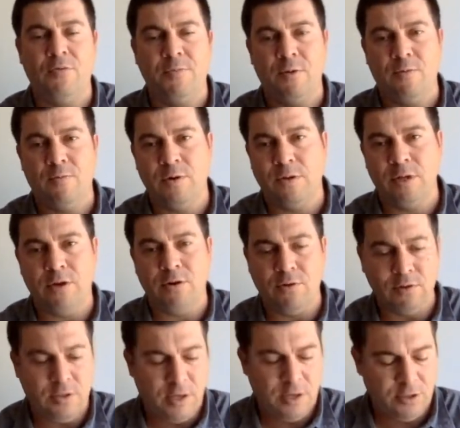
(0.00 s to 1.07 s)
but really
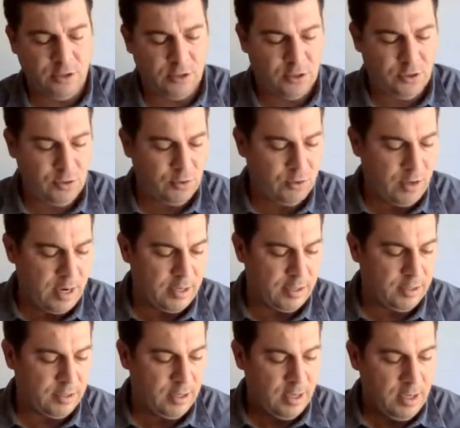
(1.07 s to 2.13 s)
hold on to the true
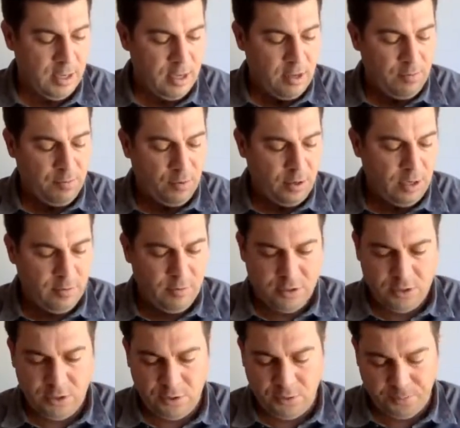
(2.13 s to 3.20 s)
Christ. Point number
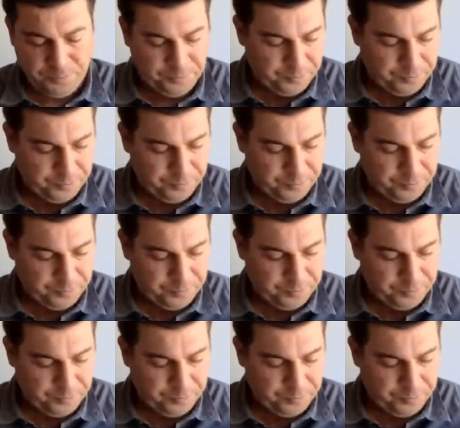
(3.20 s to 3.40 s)
two.